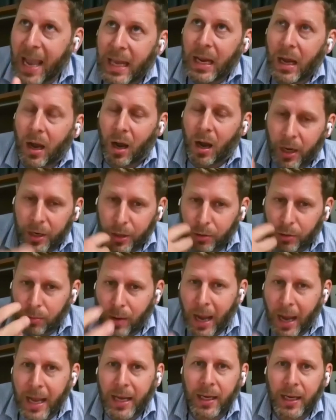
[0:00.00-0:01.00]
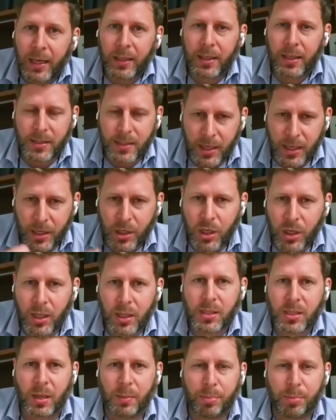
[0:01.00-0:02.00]
underwriting
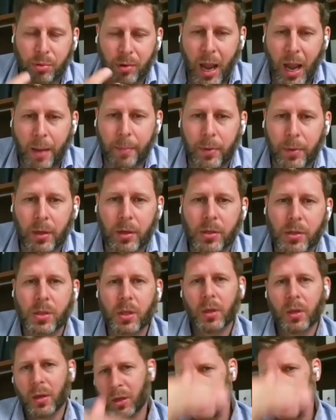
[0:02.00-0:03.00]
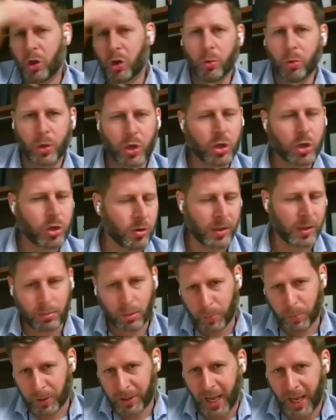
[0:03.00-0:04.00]
decisions and parameters to ensure that
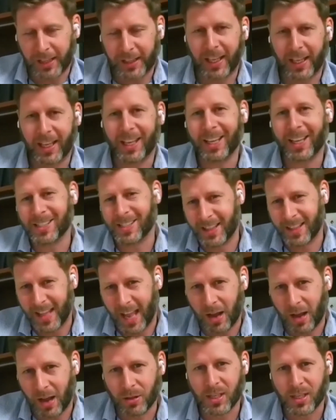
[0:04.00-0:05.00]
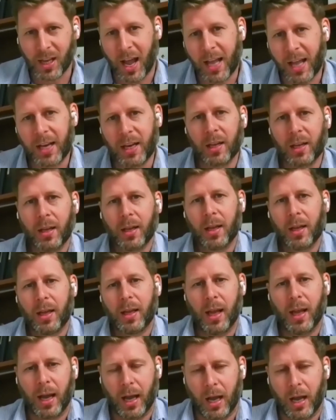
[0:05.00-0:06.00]
we're protecting against the downside.
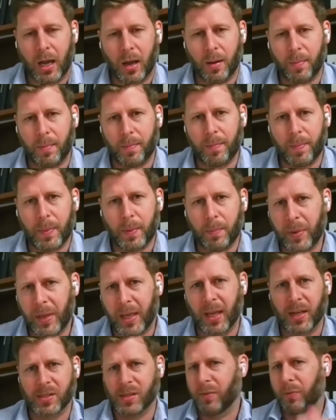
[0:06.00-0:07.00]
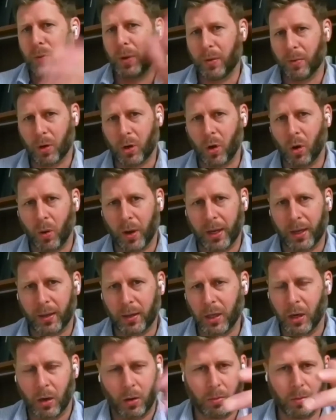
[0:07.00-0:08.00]
Because if we were going,
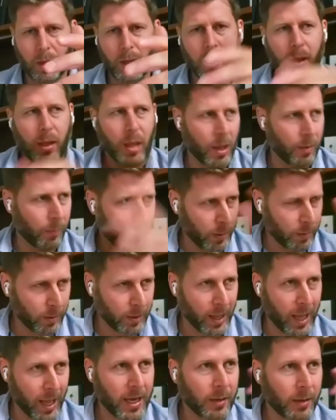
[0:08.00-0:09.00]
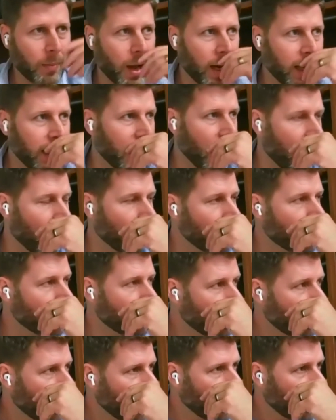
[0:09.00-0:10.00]
if we were lending money out
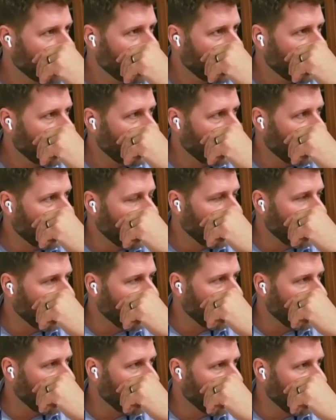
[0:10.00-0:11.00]
to